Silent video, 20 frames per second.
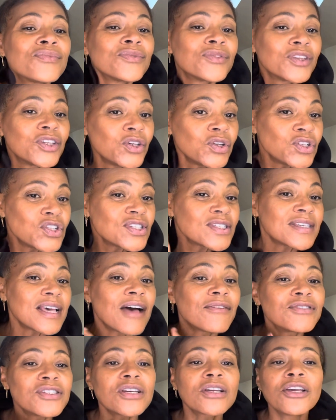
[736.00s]
You just
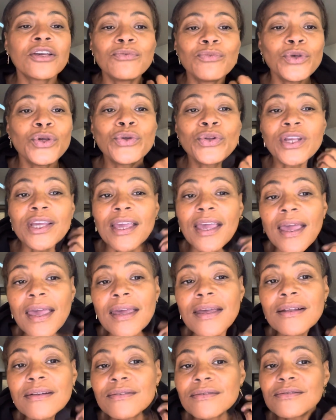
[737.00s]
have to
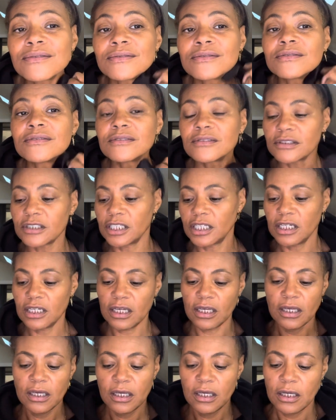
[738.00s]
communicate.
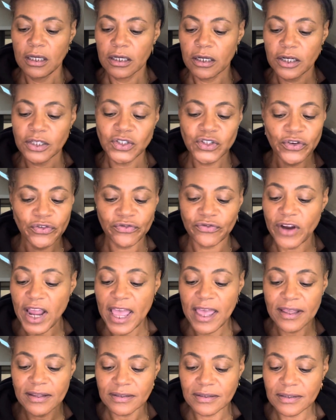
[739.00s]
Because your
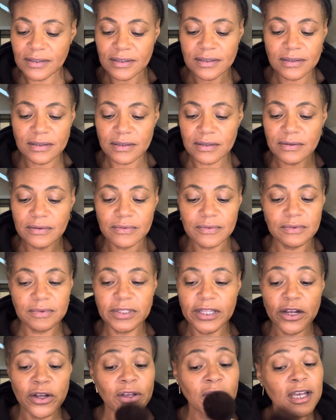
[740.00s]
friends,
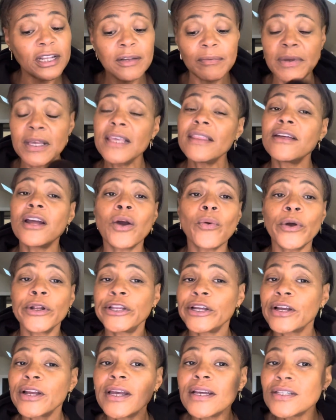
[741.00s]
they're going to be there when
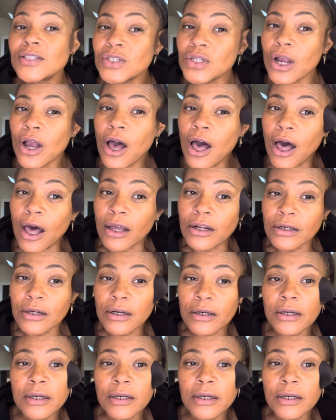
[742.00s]
your kids are gone.